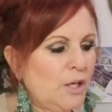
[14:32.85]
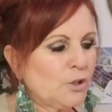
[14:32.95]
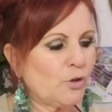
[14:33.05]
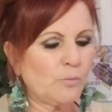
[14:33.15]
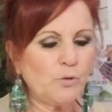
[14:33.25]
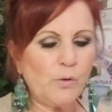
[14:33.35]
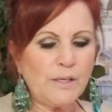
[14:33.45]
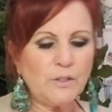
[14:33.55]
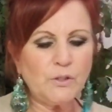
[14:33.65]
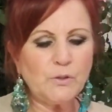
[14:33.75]
So I'm
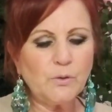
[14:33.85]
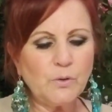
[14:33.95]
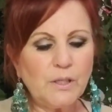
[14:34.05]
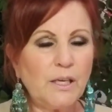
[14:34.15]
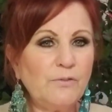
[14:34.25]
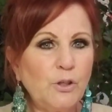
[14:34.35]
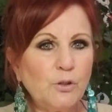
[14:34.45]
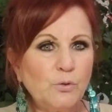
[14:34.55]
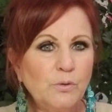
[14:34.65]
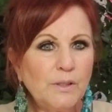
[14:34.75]
going to give
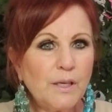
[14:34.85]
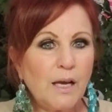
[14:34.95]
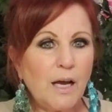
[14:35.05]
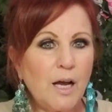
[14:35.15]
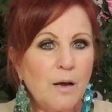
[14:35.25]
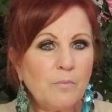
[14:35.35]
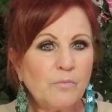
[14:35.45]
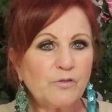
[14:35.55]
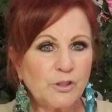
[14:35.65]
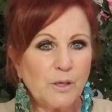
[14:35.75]
you,
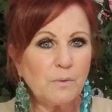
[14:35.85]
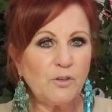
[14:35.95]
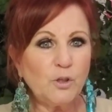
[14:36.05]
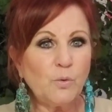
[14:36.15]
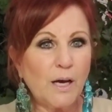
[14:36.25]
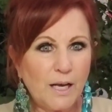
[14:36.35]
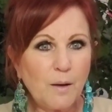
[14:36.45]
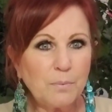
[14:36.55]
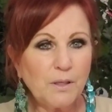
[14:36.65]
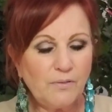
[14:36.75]
um, for some of you, a
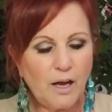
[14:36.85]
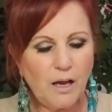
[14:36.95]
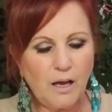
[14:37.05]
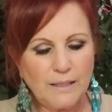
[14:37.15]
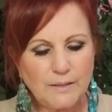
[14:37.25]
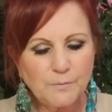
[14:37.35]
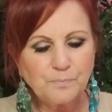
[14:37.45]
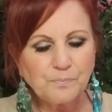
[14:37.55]
couple of ahas.